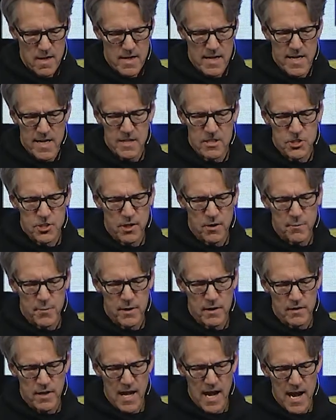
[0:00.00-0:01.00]
He shall
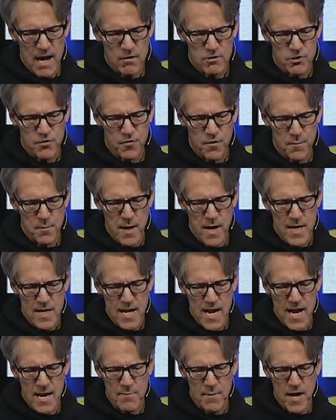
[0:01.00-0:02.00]
build a house for my
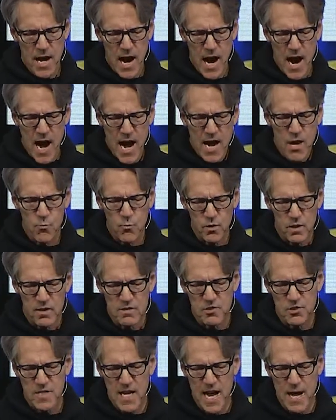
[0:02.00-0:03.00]
name. I will
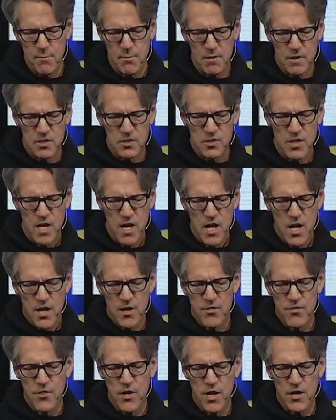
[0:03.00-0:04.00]
establish
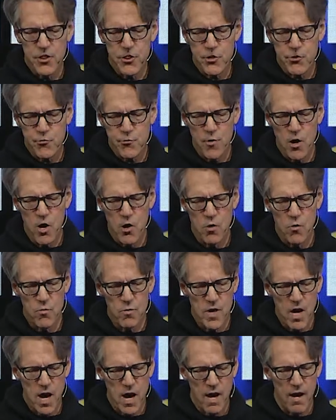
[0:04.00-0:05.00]
the
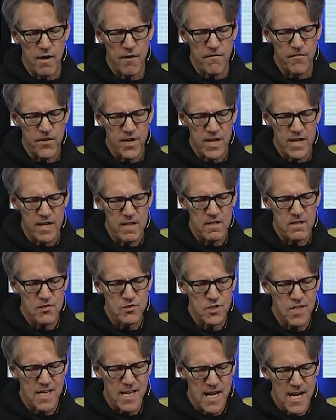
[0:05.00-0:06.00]
throne of
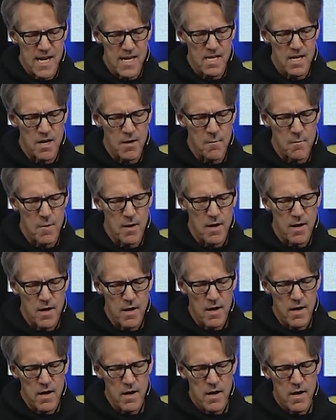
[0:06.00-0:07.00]
his kingdom
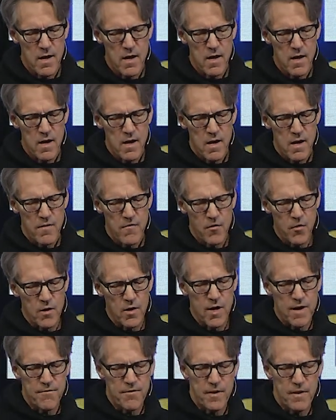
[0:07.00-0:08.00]

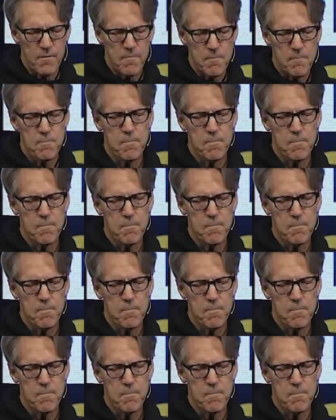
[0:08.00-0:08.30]
forever.